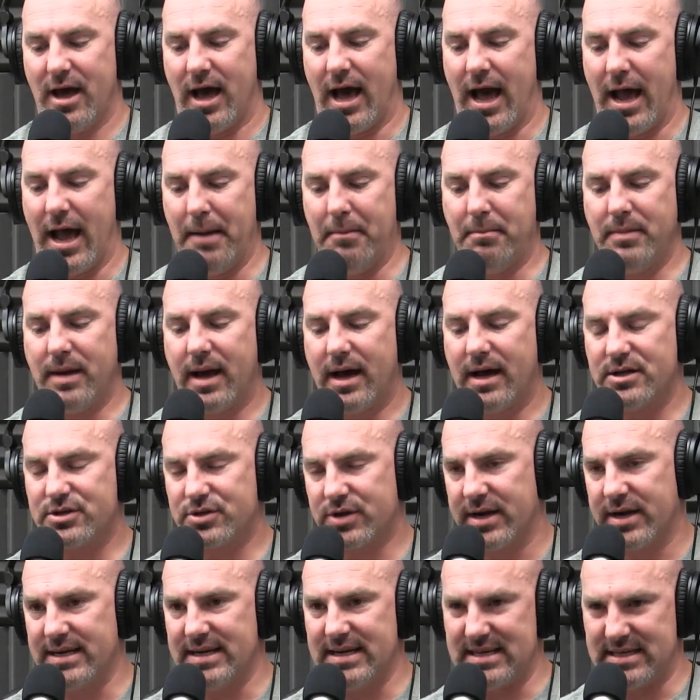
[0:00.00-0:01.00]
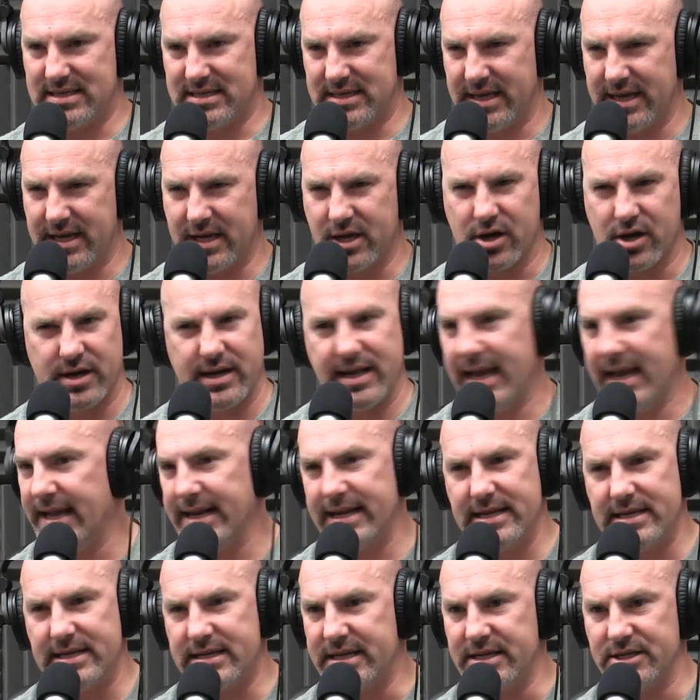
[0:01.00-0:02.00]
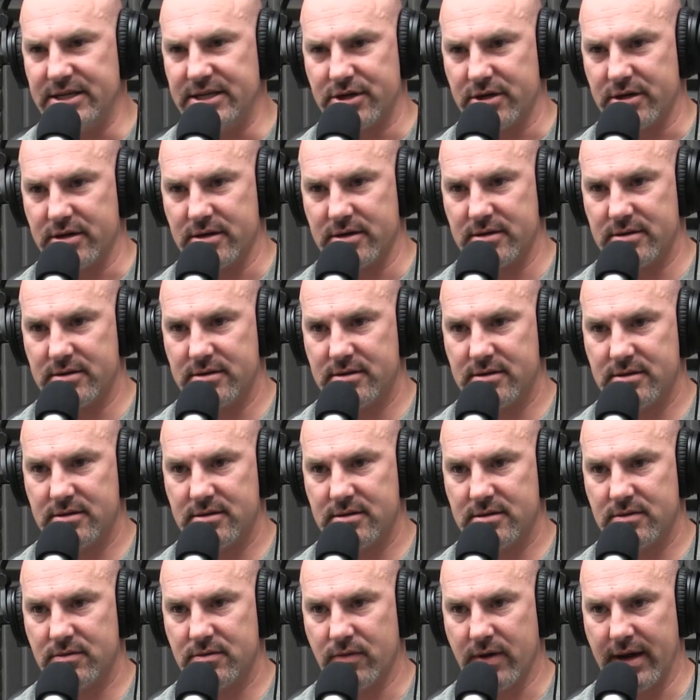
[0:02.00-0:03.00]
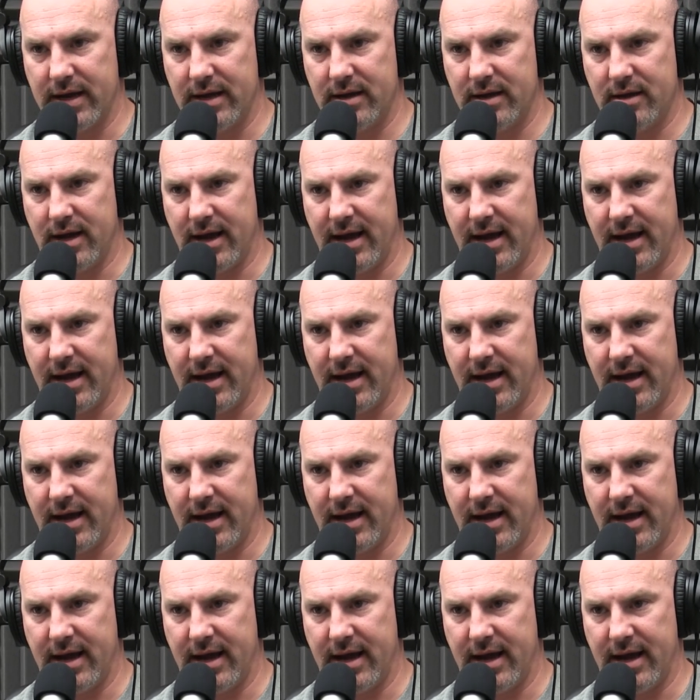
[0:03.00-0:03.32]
I'm not trying to dig on any teacher, right?